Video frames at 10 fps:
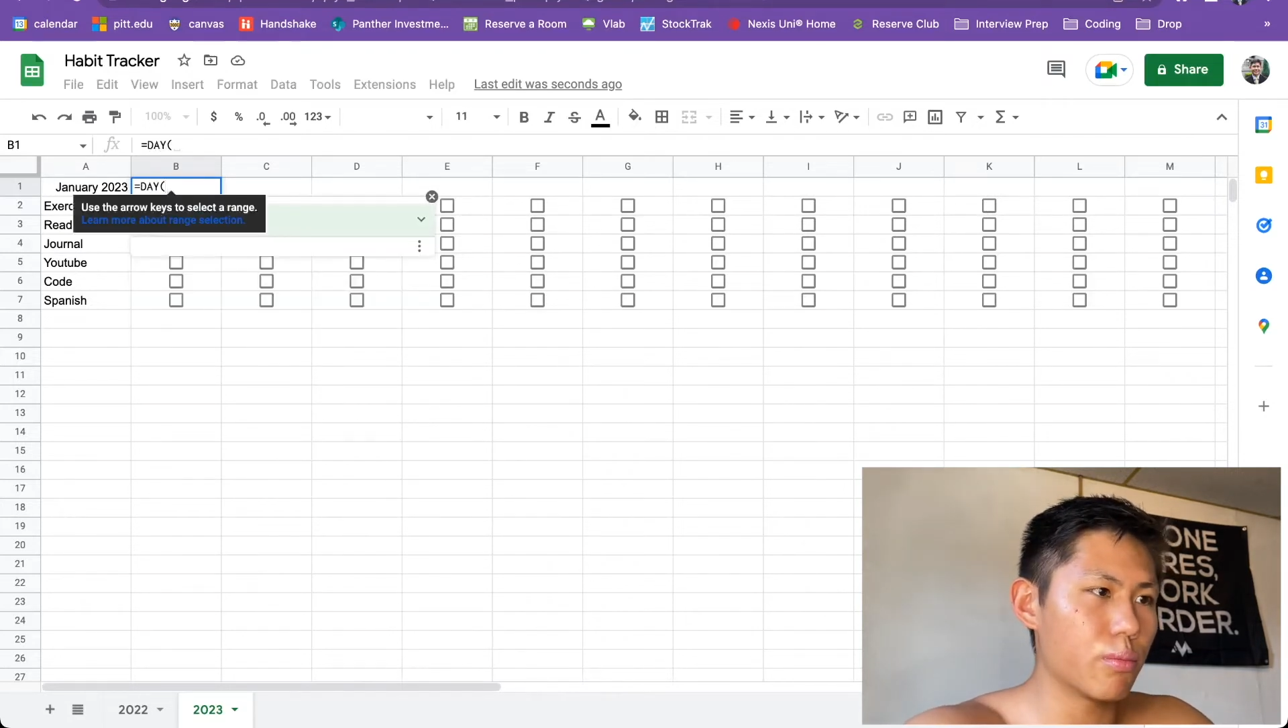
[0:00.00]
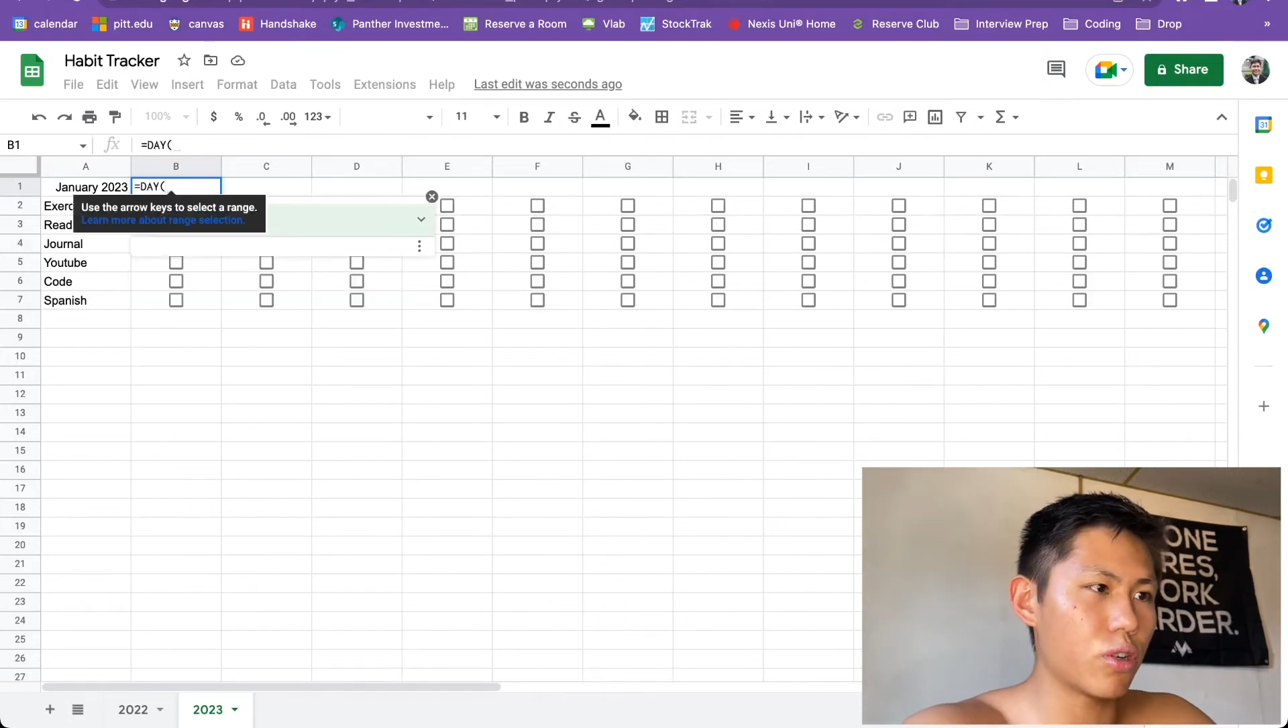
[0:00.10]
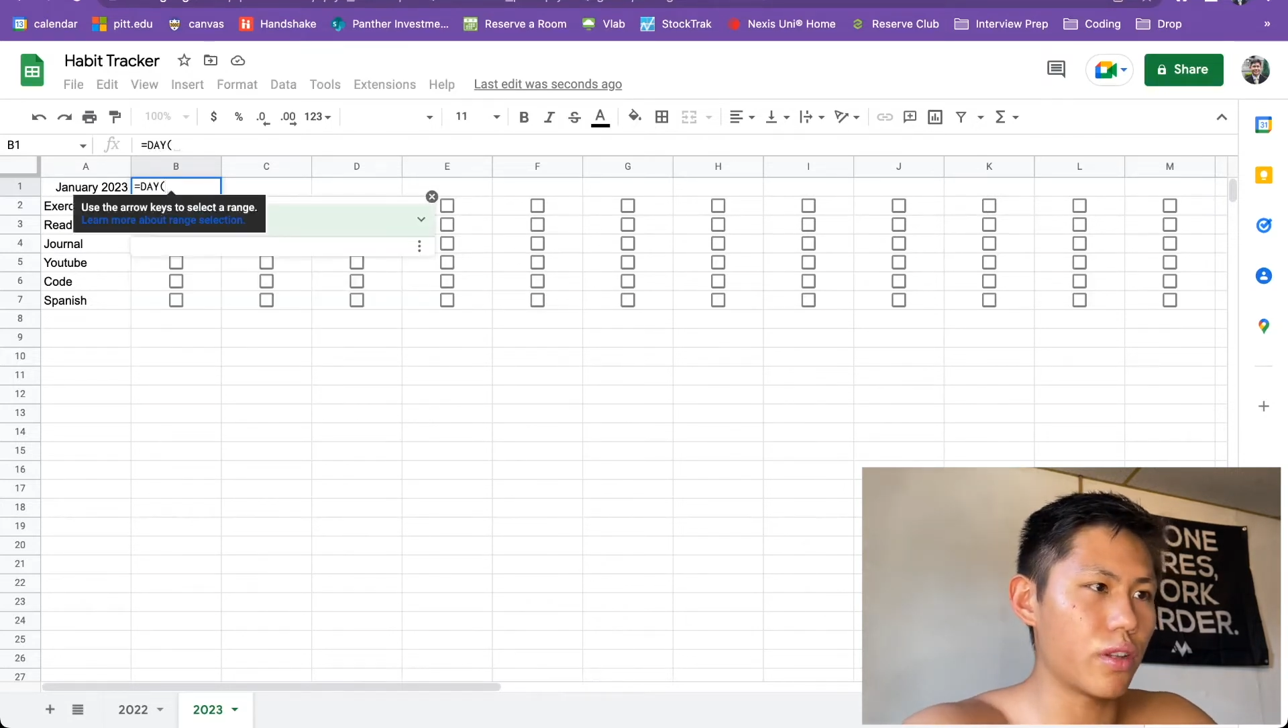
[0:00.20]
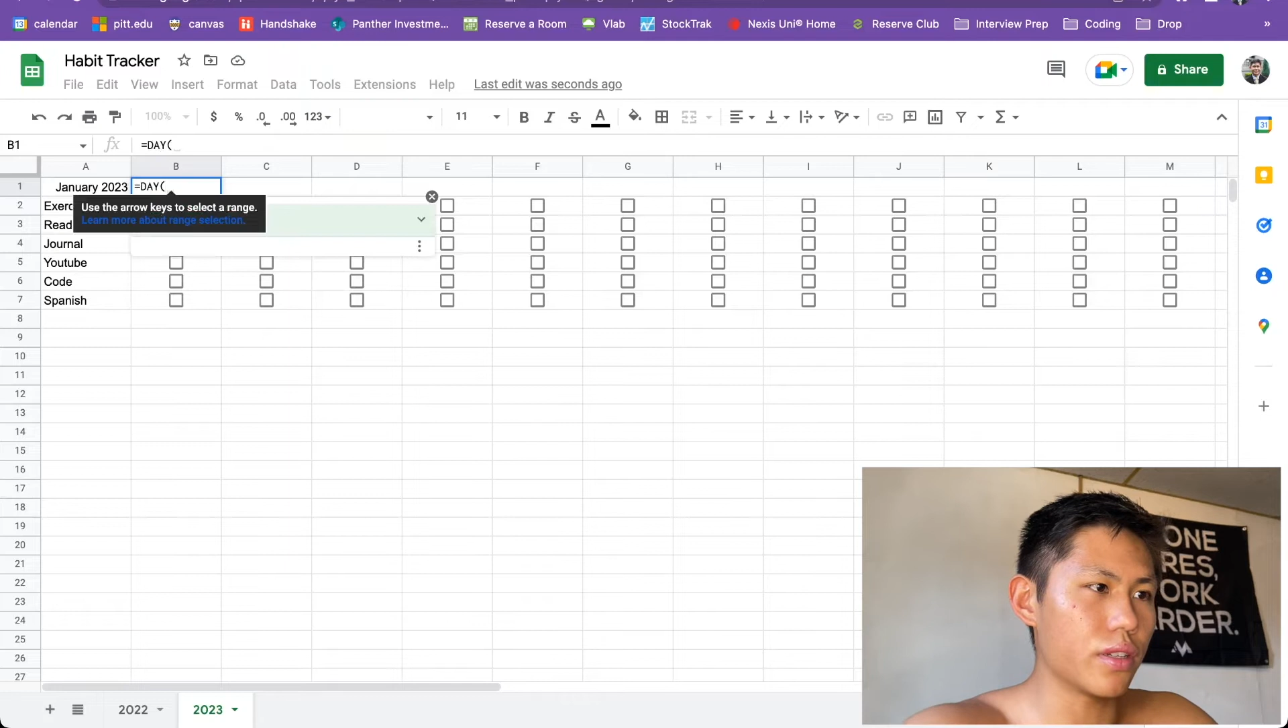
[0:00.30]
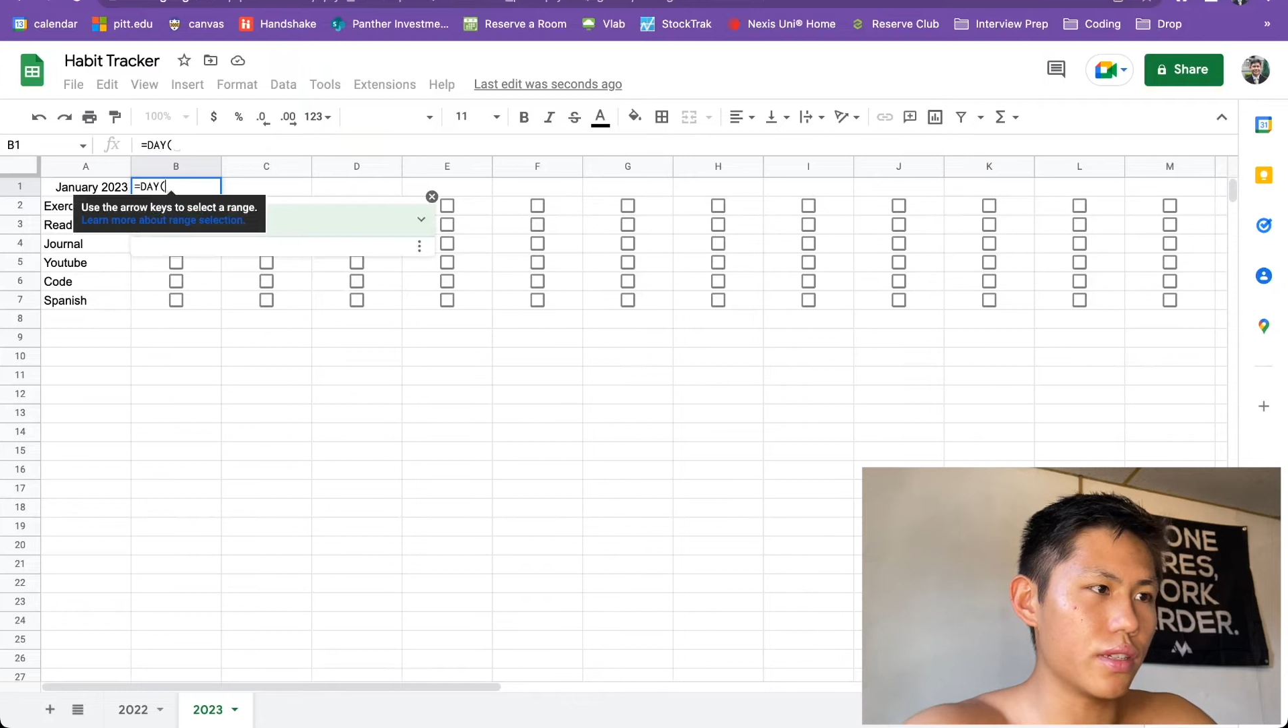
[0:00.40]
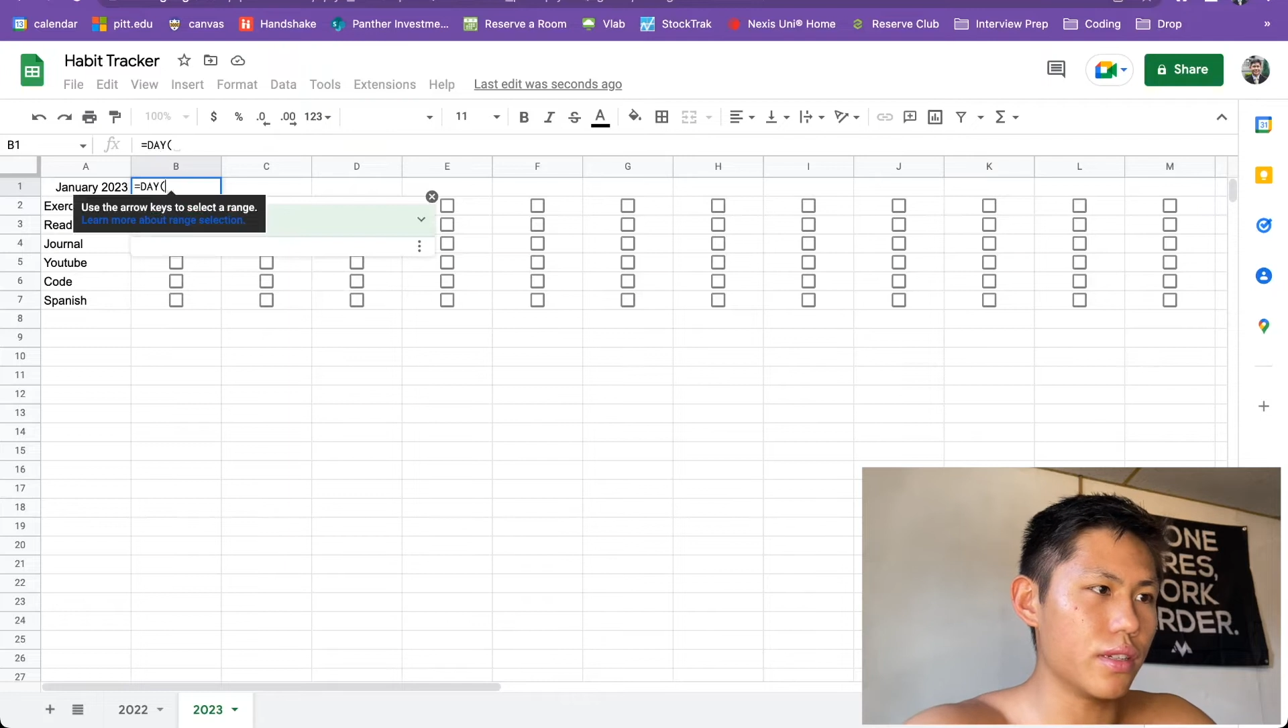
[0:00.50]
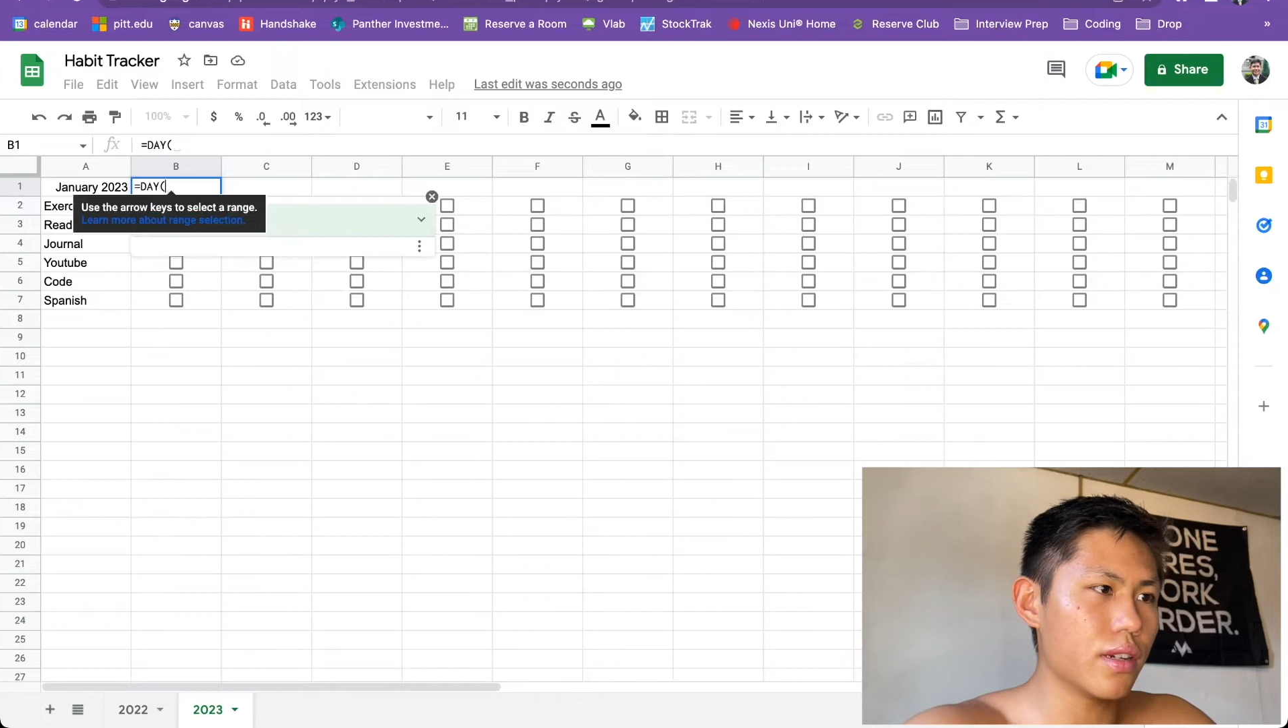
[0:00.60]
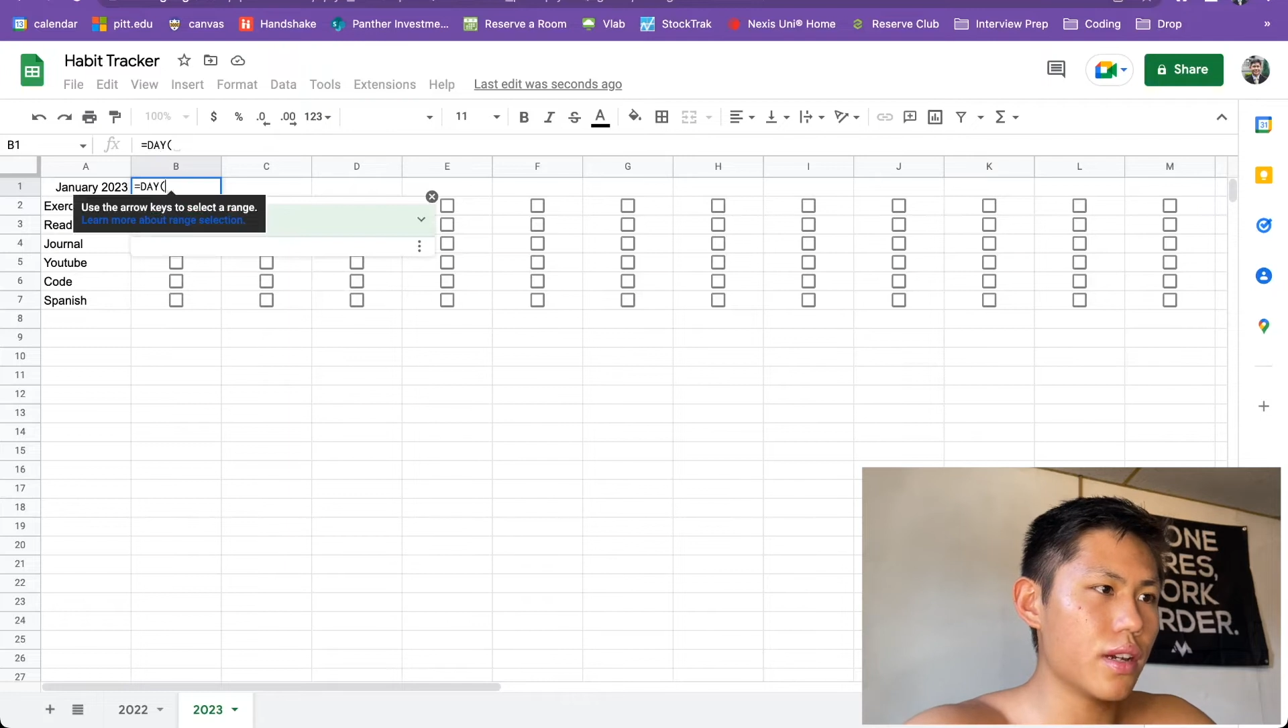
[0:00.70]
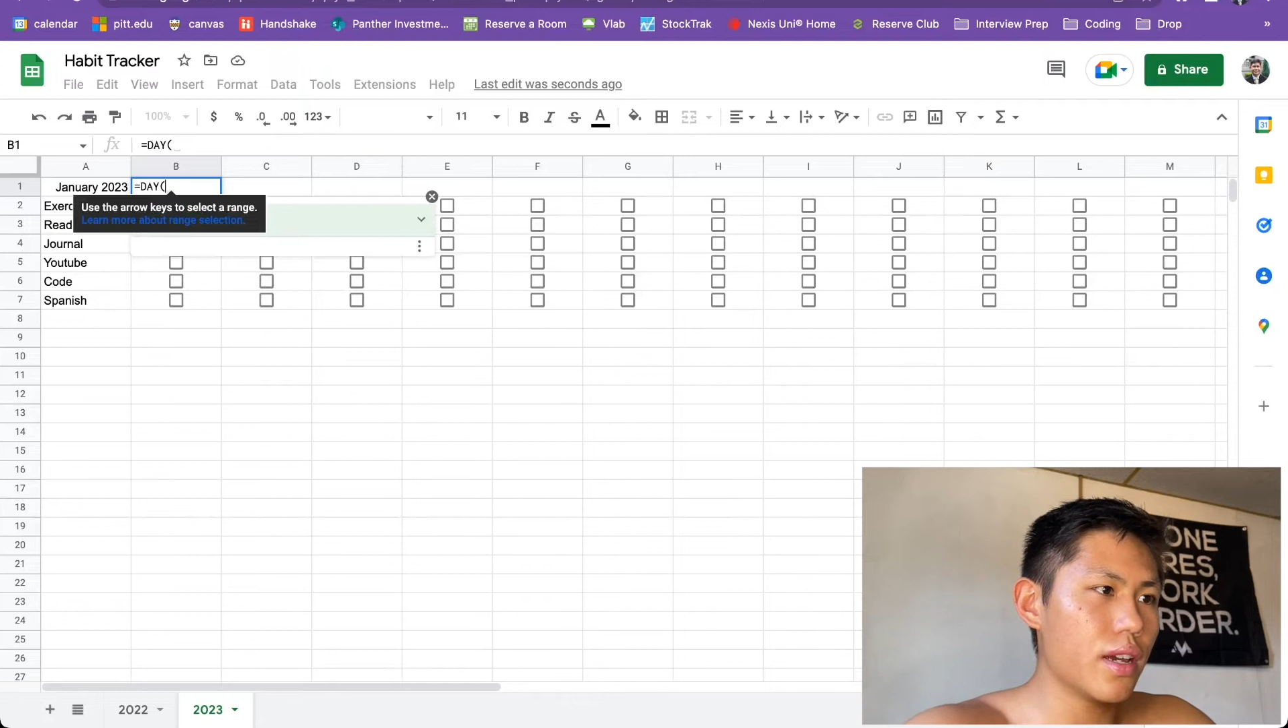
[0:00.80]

parentheses,